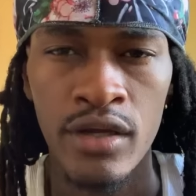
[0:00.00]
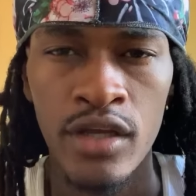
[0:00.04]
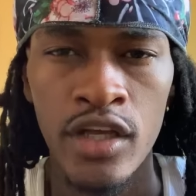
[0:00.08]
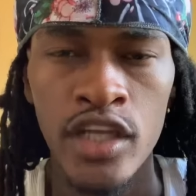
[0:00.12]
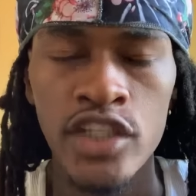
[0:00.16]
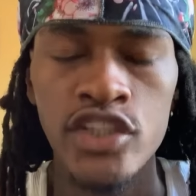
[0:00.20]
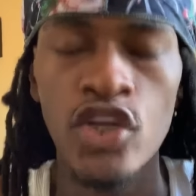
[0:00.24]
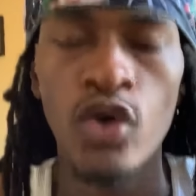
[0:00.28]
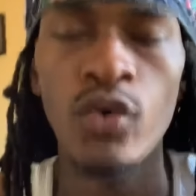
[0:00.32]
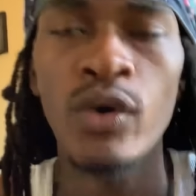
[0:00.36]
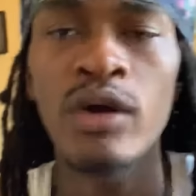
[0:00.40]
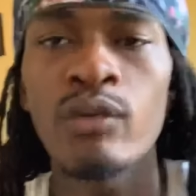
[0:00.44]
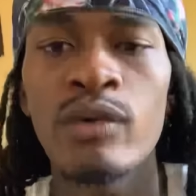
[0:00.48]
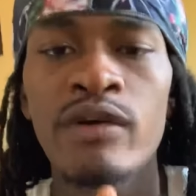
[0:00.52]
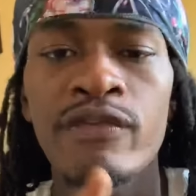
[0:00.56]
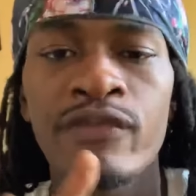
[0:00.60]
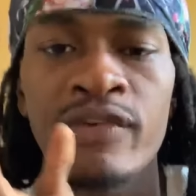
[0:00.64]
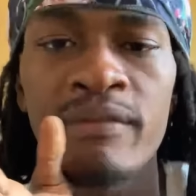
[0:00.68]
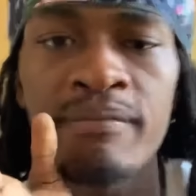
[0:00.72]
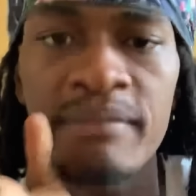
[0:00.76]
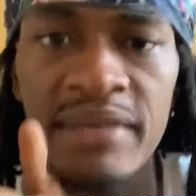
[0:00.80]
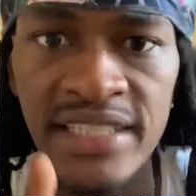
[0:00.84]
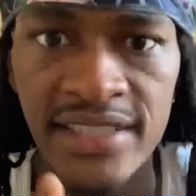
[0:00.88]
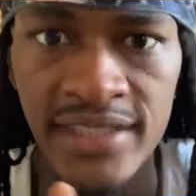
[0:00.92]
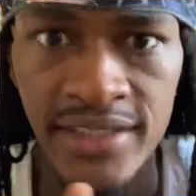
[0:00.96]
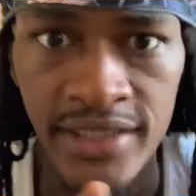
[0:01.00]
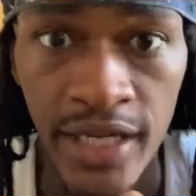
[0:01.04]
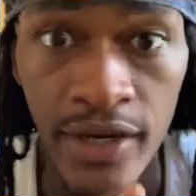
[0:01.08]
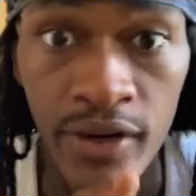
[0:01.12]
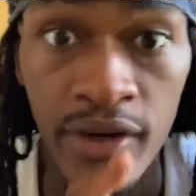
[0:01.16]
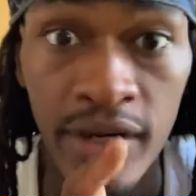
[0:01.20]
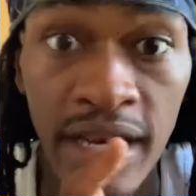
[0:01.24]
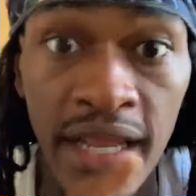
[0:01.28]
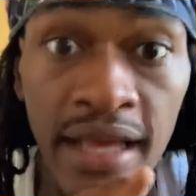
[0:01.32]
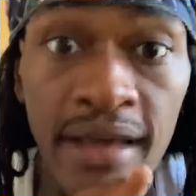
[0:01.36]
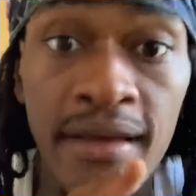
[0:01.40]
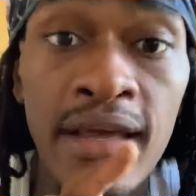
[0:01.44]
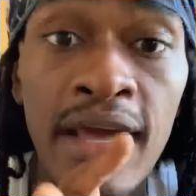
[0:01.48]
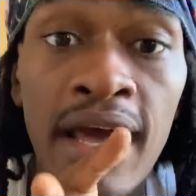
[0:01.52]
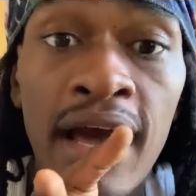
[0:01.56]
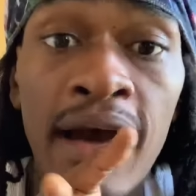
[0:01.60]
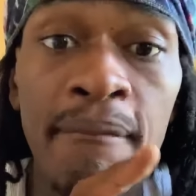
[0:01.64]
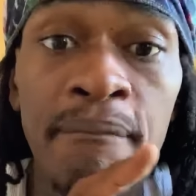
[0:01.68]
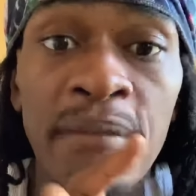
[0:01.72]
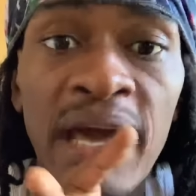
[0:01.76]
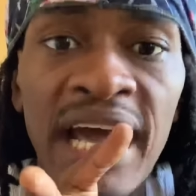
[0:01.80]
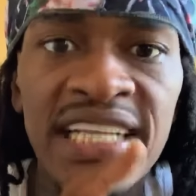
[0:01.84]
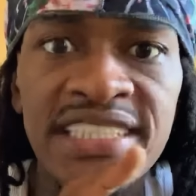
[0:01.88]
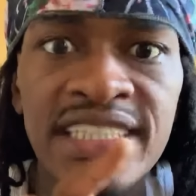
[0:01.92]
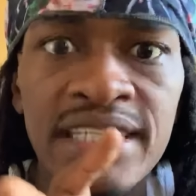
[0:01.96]
So it went from me staring at,
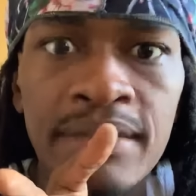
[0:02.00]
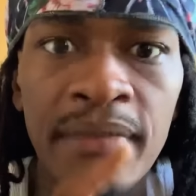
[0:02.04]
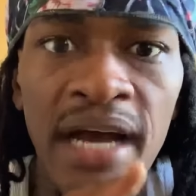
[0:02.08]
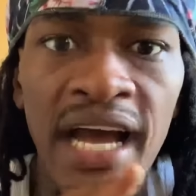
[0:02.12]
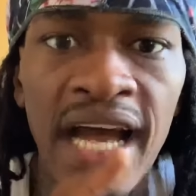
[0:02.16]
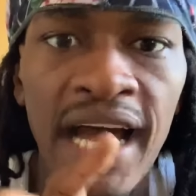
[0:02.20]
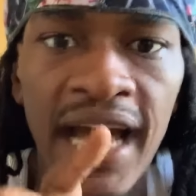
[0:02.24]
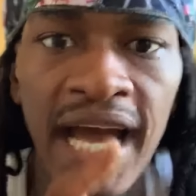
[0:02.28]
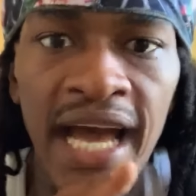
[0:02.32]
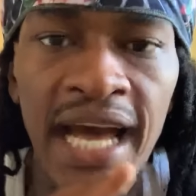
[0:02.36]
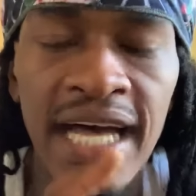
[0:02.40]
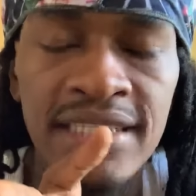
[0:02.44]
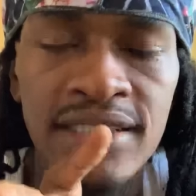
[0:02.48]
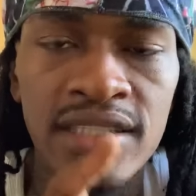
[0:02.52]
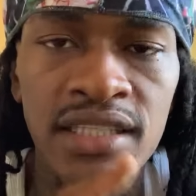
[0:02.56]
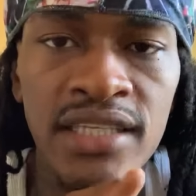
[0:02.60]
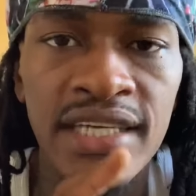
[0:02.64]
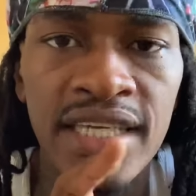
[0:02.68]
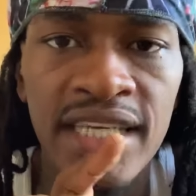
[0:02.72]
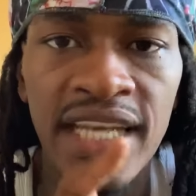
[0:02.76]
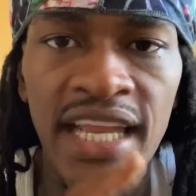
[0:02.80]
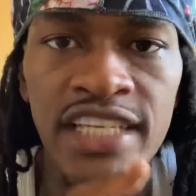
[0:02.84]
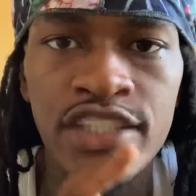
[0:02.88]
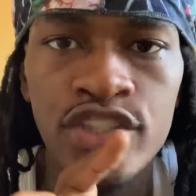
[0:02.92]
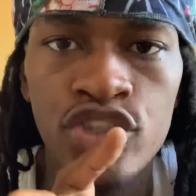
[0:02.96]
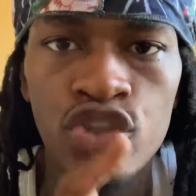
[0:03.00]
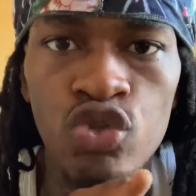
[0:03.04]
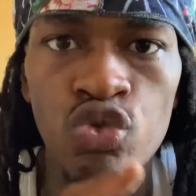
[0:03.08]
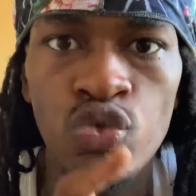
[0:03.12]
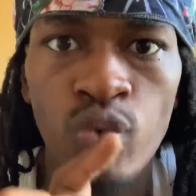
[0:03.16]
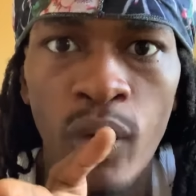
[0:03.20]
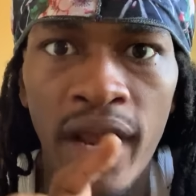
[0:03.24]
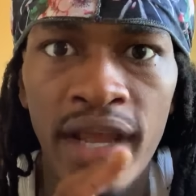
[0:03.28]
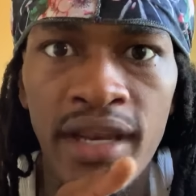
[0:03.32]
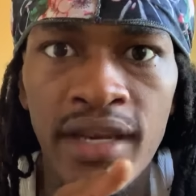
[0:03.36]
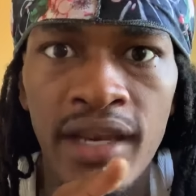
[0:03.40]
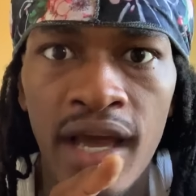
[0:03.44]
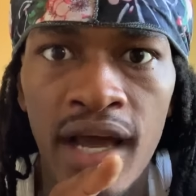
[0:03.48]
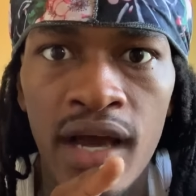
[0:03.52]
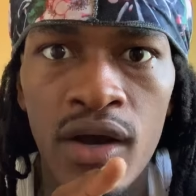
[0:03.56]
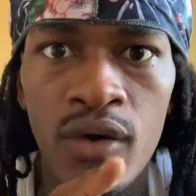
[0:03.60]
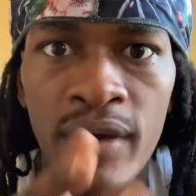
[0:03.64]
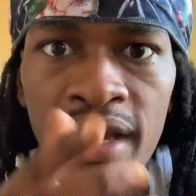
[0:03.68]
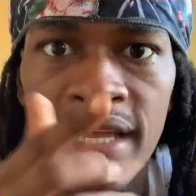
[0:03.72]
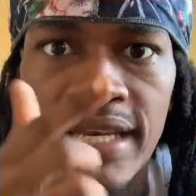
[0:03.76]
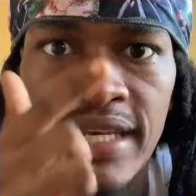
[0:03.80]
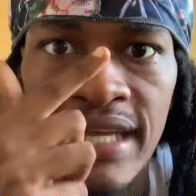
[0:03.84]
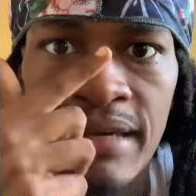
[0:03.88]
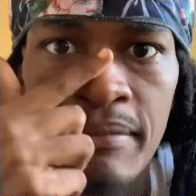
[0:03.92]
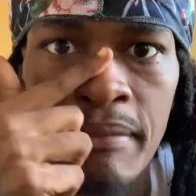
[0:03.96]
imagine my eyes looking at you right now,
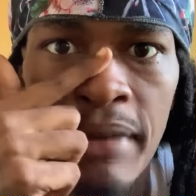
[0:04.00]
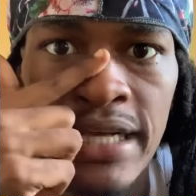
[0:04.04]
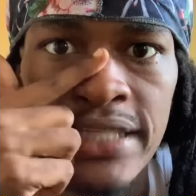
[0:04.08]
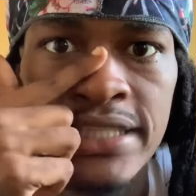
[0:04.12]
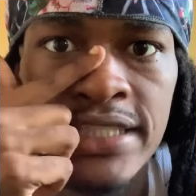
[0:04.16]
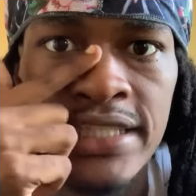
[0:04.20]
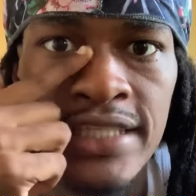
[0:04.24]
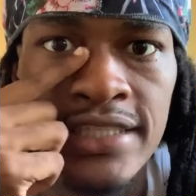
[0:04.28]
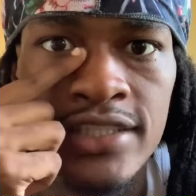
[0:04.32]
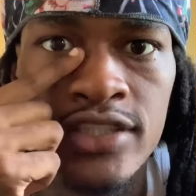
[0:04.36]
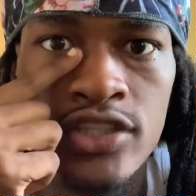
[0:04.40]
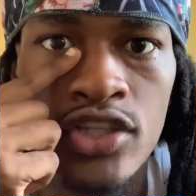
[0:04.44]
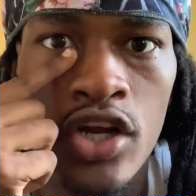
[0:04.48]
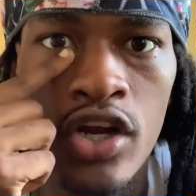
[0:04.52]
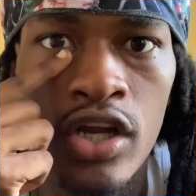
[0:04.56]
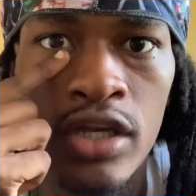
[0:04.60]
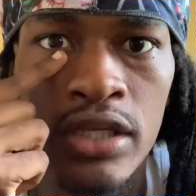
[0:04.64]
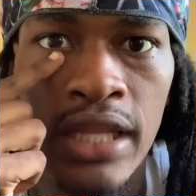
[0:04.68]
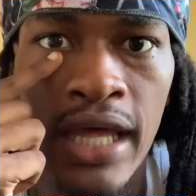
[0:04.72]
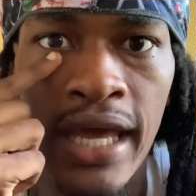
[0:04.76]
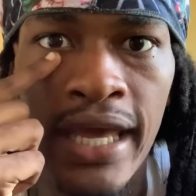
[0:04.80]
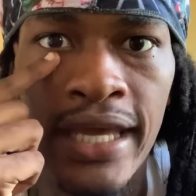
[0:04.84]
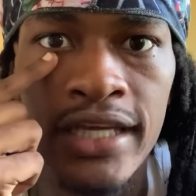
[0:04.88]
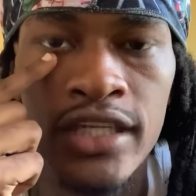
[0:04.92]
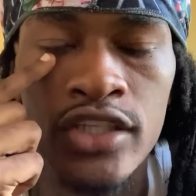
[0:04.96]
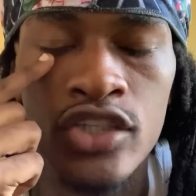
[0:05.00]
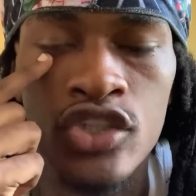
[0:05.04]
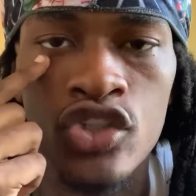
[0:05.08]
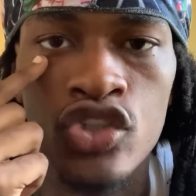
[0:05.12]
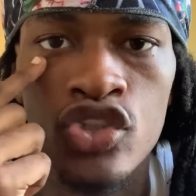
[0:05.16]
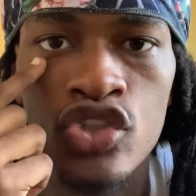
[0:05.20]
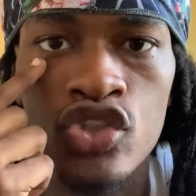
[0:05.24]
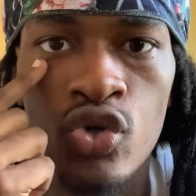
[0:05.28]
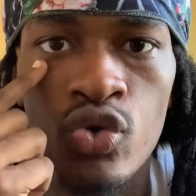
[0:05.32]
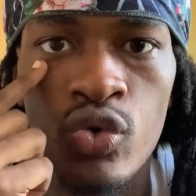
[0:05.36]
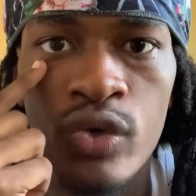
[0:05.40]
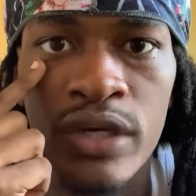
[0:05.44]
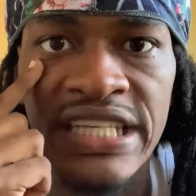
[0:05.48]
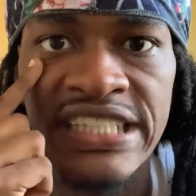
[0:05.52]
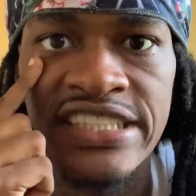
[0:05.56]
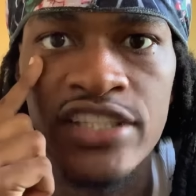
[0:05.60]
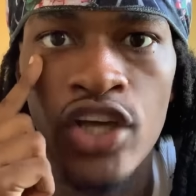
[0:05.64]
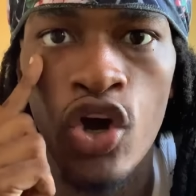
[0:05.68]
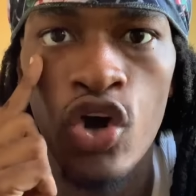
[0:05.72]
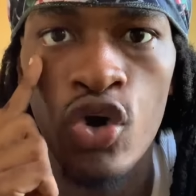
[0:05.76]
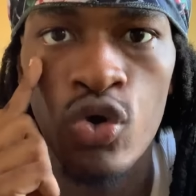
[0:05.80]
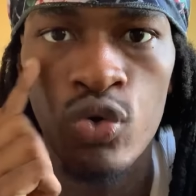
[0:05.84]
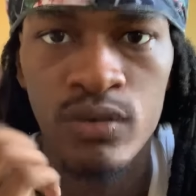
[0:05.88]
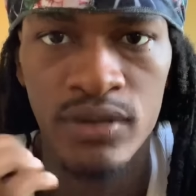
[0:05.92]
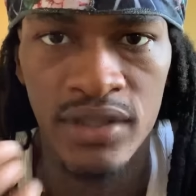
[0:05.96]
and then my shit started like doing its
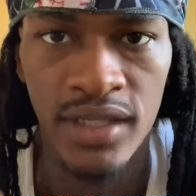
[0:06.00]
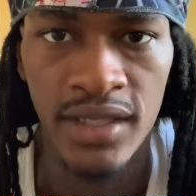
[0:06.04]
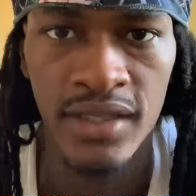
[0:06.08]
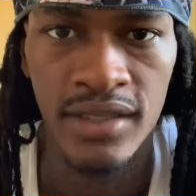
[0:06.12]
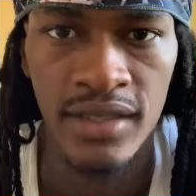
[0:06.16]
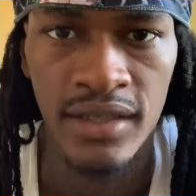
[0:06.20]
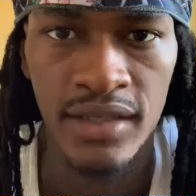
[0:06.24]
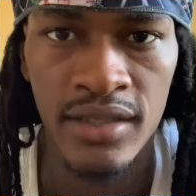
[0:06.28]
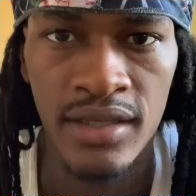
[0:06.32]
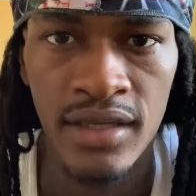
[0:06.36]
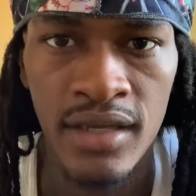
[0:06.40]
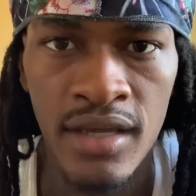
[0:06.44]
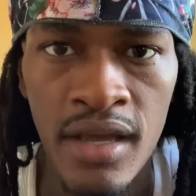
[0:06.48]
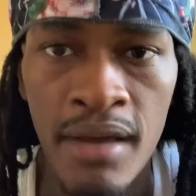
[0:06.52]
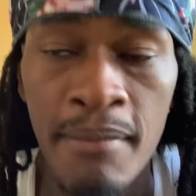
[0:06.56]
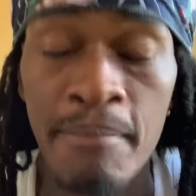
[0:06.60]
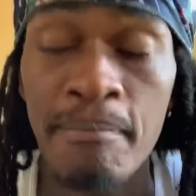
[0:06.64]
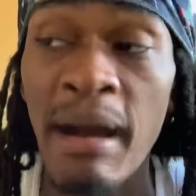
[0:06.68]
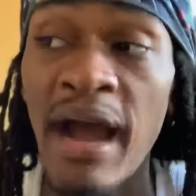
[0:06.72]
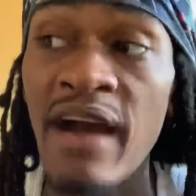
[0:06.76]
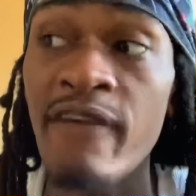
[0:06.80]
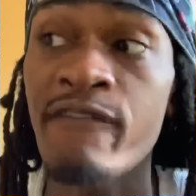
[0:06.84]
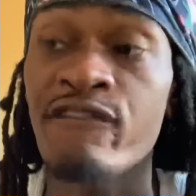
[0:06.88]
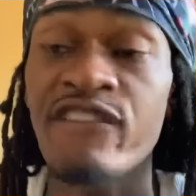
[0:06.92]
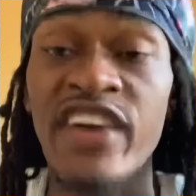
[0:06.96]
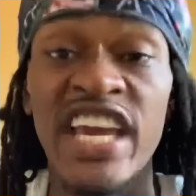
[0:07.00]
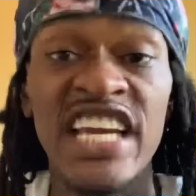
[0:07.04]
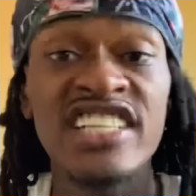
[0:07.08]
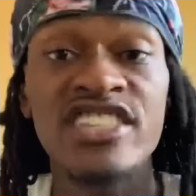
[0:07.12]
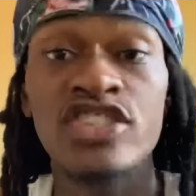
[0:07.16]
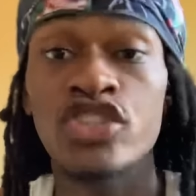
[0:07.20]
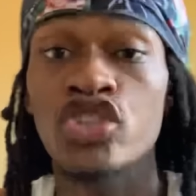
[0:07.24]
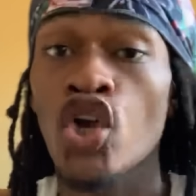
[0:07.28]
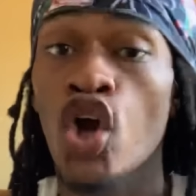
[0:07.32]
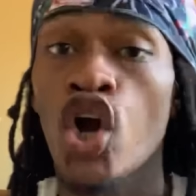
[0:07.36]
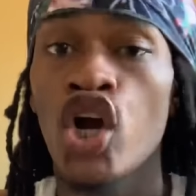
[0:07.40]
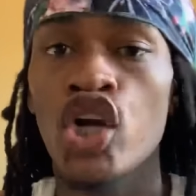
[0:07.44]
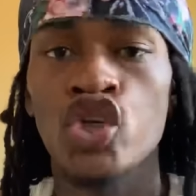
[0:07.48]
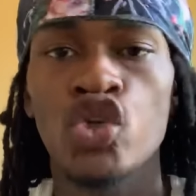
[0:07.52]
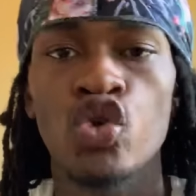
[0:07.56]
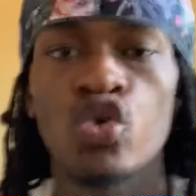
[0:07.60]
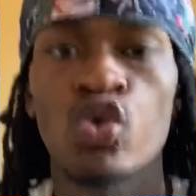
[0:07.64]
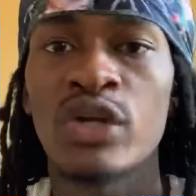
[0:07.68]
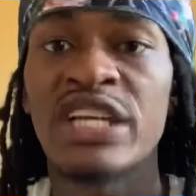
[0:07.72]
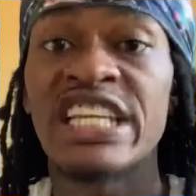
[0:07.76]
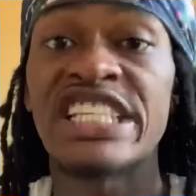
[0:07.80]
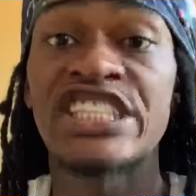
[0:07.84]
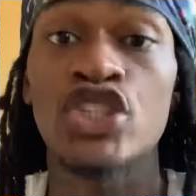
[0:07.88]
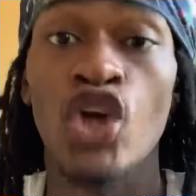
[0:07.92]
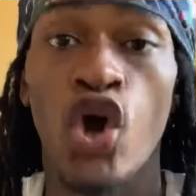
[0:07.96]
own thing. My face started
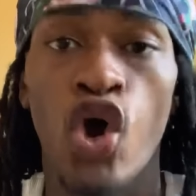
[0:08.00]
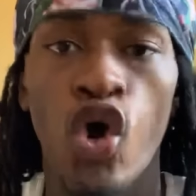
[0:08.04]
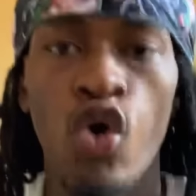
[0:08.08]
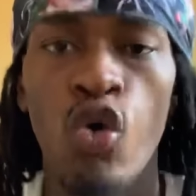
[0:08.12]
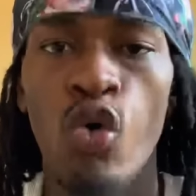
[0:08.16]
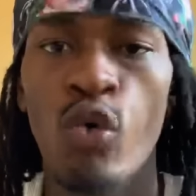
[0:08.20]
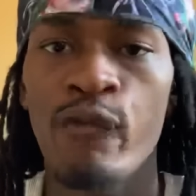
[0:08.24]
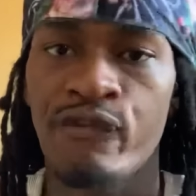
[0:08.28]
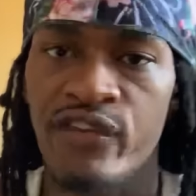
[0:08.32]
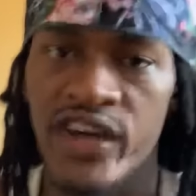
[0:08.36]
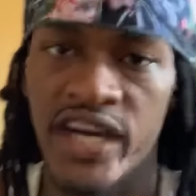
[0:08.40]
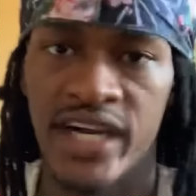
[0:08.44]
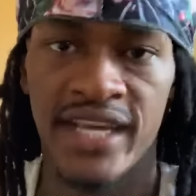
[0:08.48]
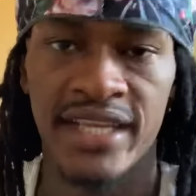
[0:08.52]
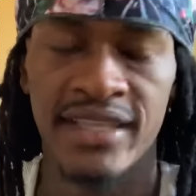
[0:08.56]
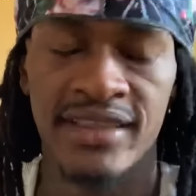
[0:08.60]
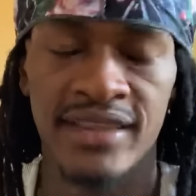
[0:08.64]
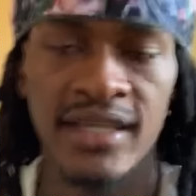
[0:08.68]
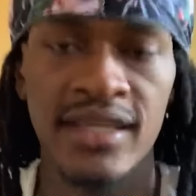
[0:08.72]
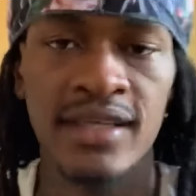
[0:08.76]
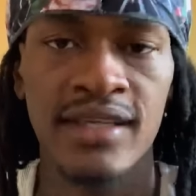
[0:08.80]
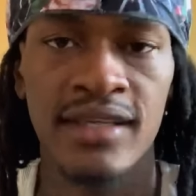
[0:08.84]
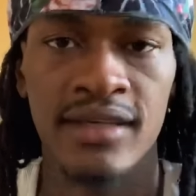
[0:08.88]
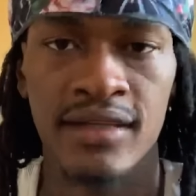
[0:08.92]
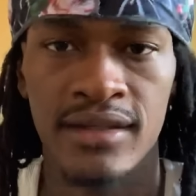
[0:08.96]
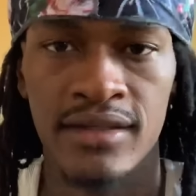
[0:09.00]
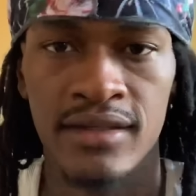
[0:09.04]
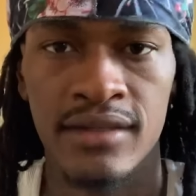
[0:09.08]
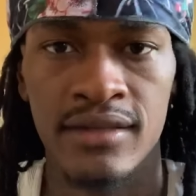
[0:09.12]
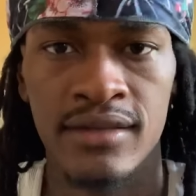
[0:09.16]
doing its own fucking thing.